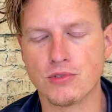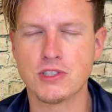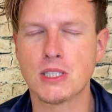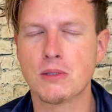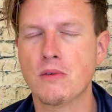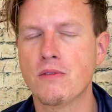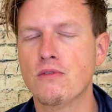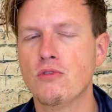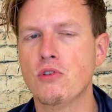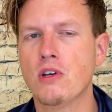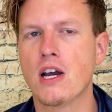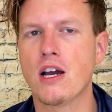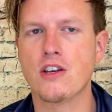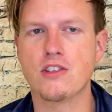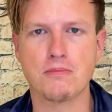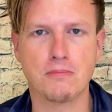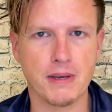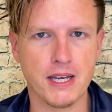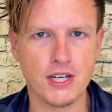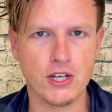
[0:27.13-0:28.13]
Some of you
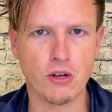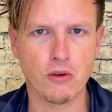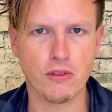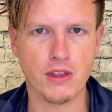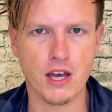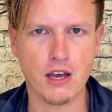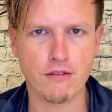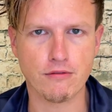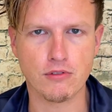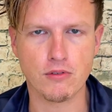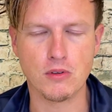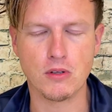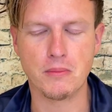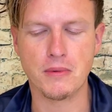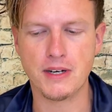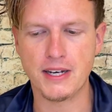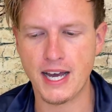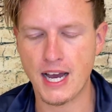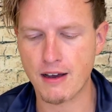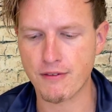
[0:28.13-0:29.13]
guys may know that from the
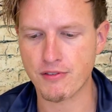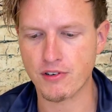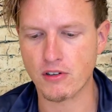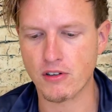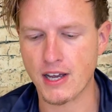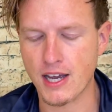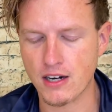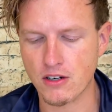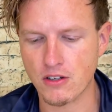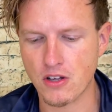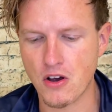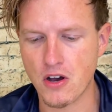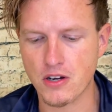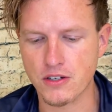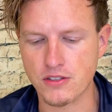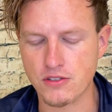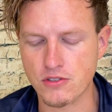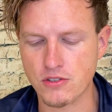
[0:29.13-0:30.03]
Modafinil analog.